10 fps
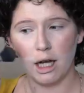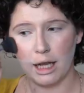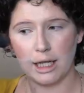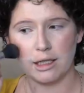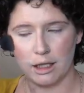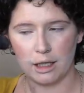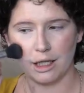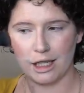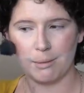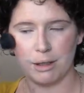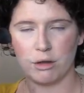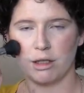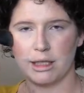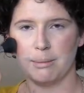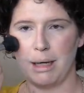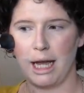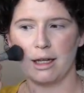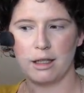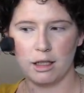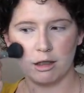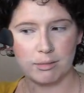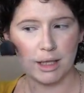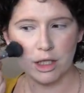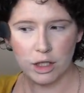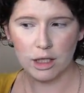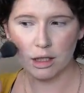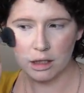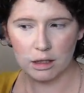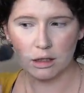I like to keep it towards the back of my cheek.